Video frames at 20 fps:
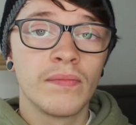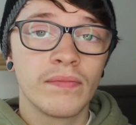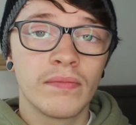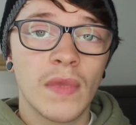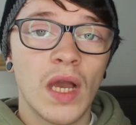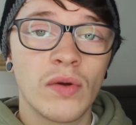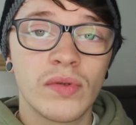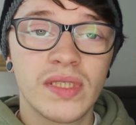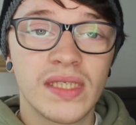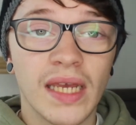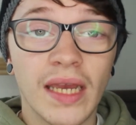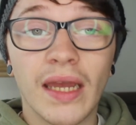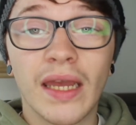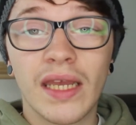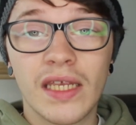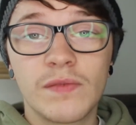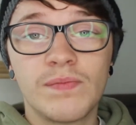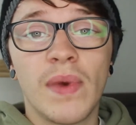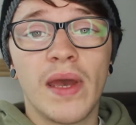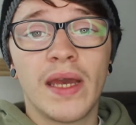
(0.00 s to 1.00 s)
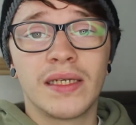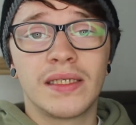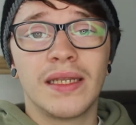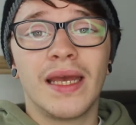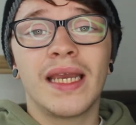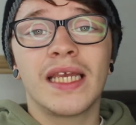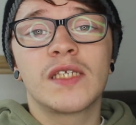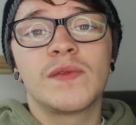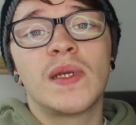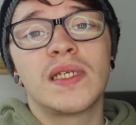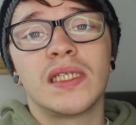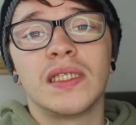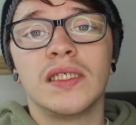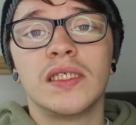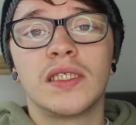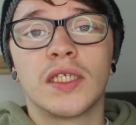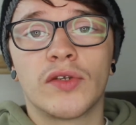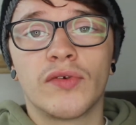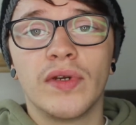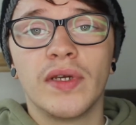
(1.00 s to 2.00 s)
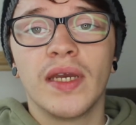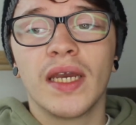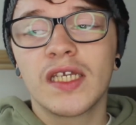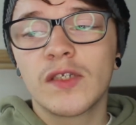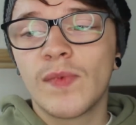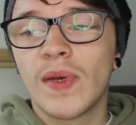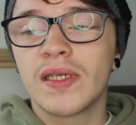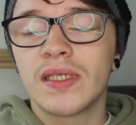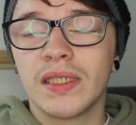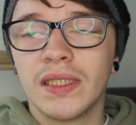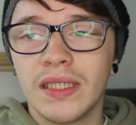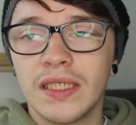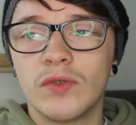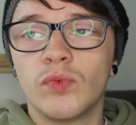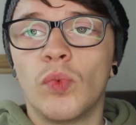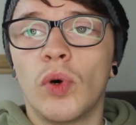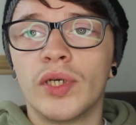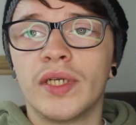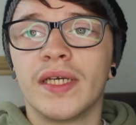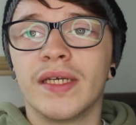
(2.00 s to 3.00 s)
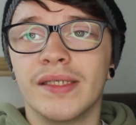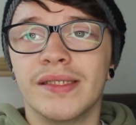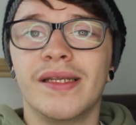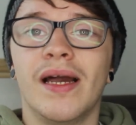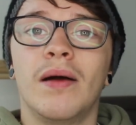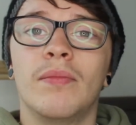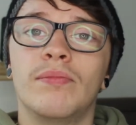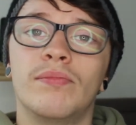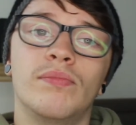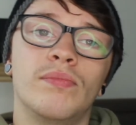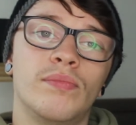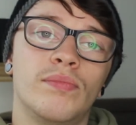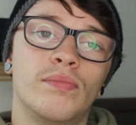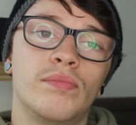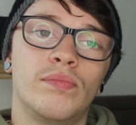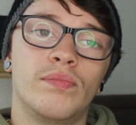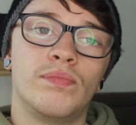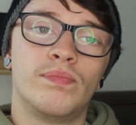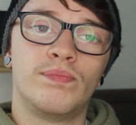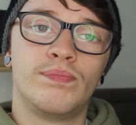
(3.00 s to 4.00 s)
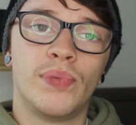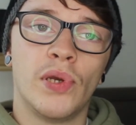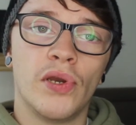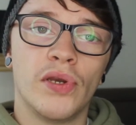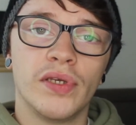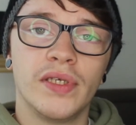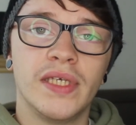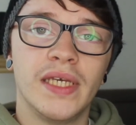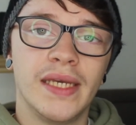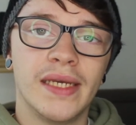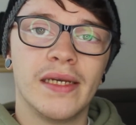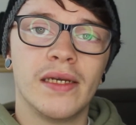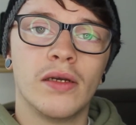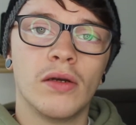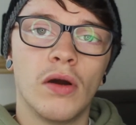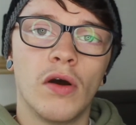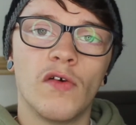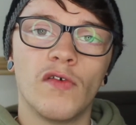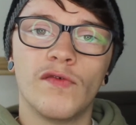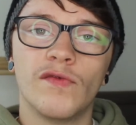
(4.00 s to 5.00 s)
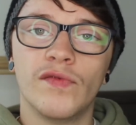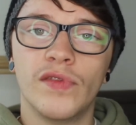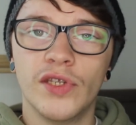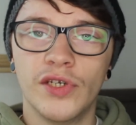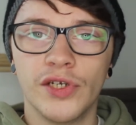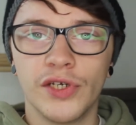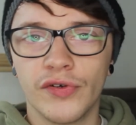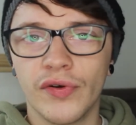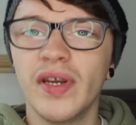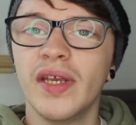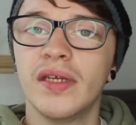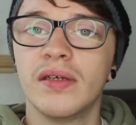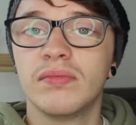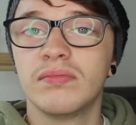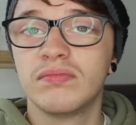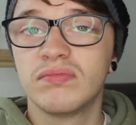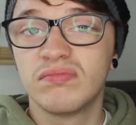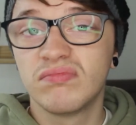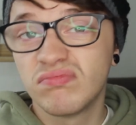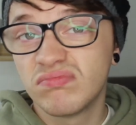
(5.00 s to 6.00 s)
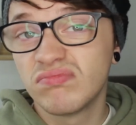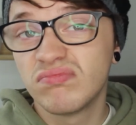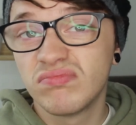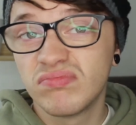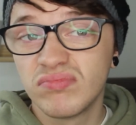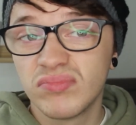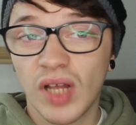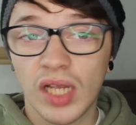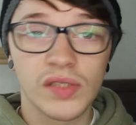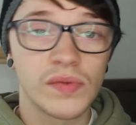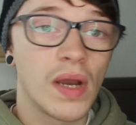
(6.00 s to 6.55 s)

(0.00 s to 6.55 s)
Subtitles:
I would say I expect at least three, expect at least one exam per year of the degree. That's